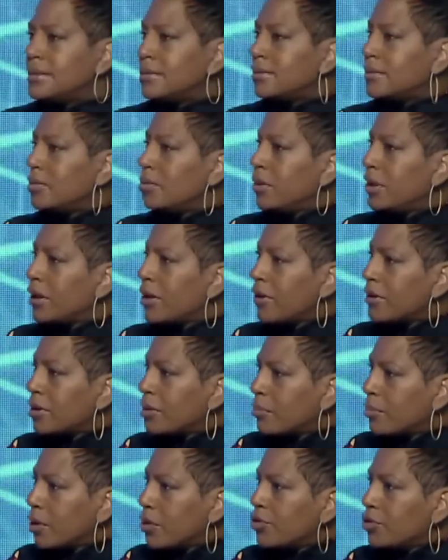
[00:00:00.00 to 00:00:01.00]
We are
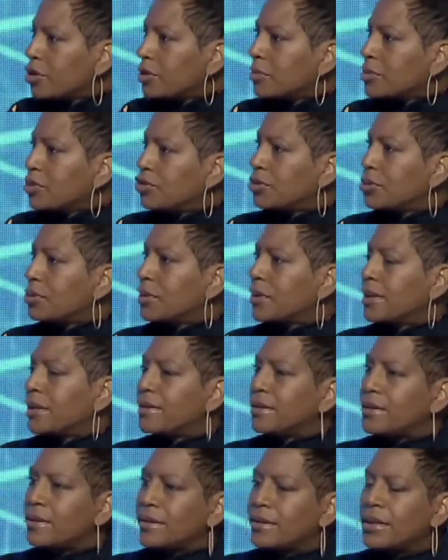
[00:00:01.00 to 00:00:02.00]
emerging majorities,
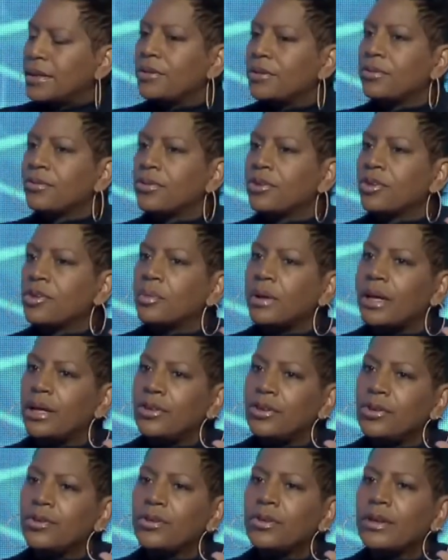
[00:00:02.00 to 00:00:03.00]
and sit in a room and
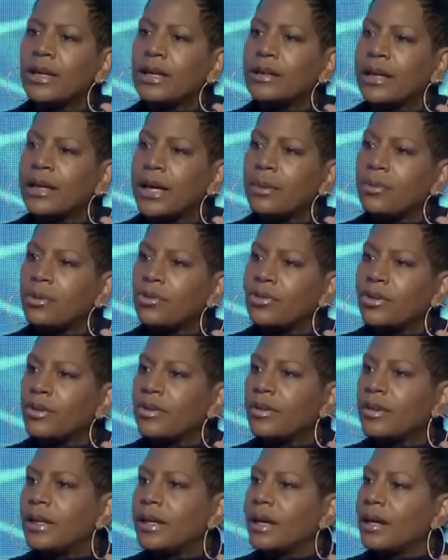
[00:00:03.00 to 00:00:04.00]
use that language and
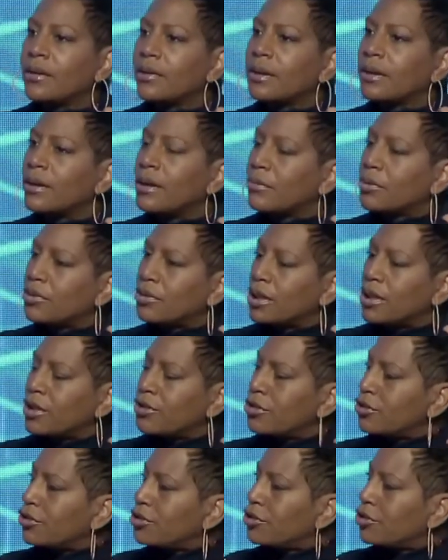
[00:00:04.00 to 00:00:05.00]
see how the
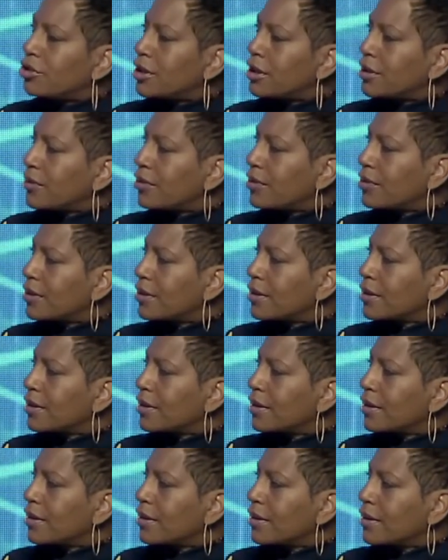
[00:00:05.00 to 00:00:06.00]
conversation shifts.
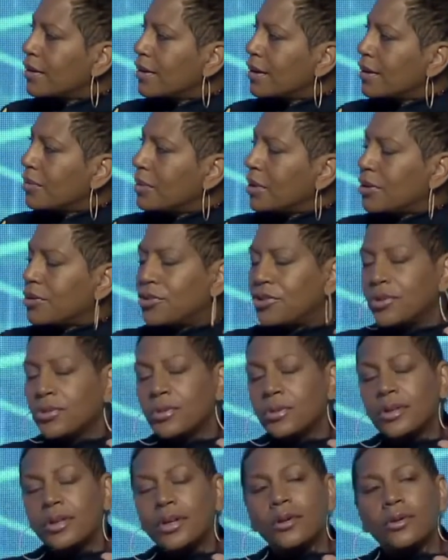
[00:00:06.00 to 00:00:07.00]
Because you
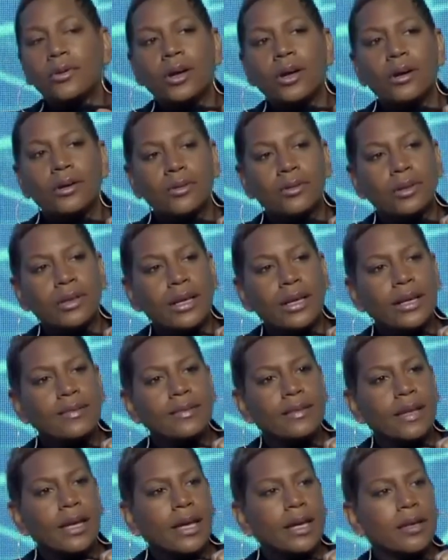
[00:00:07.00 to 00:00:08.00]
are no longer less
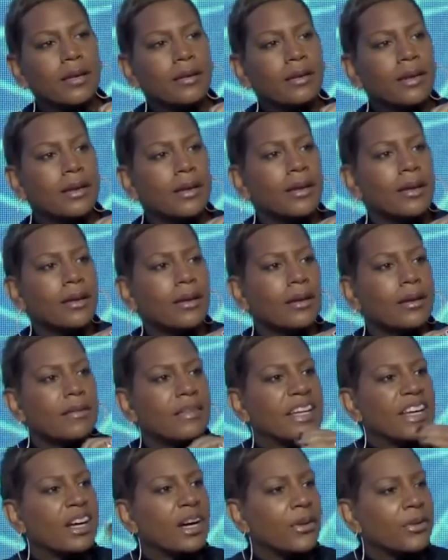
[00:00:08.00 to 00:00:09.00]
than
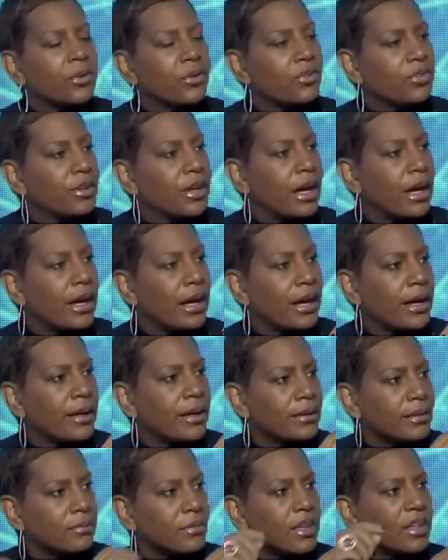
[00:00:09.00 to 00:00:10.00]
the other side,
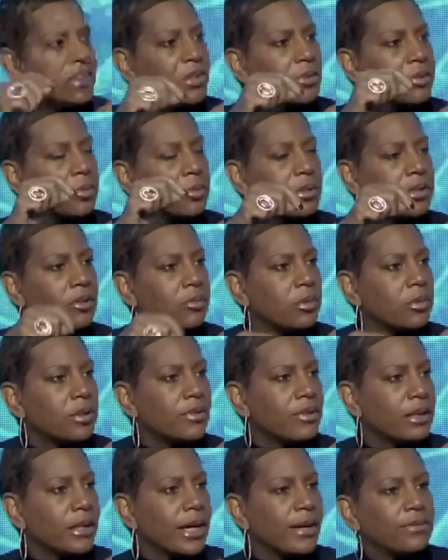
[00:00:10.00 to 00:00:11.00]
a little bit of
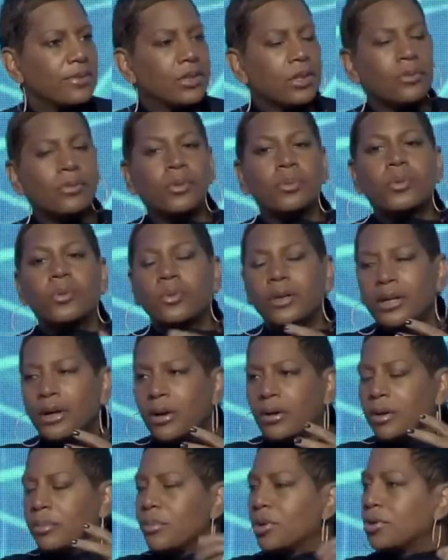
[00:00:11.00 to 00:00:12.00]
what's left over, but we
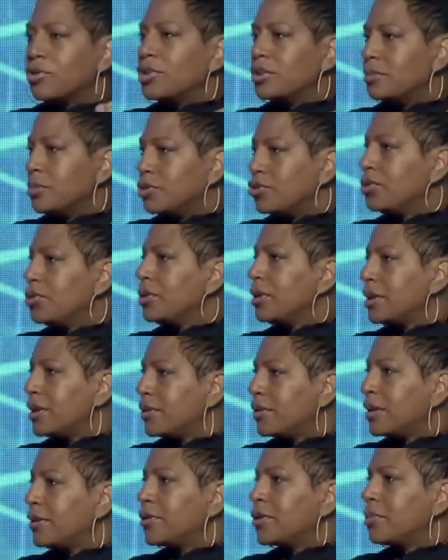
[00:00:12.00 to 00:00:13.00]
are emerging
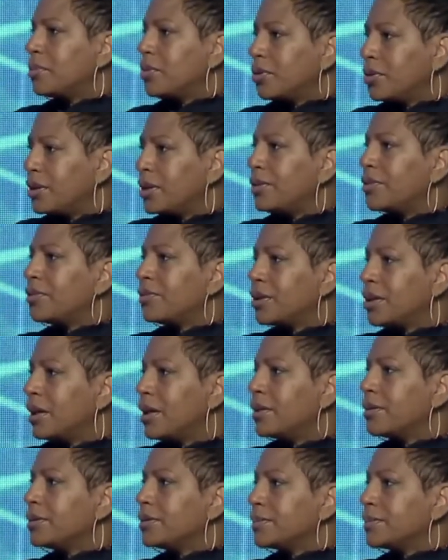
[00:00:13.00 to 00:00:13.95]
majorities as communities of color.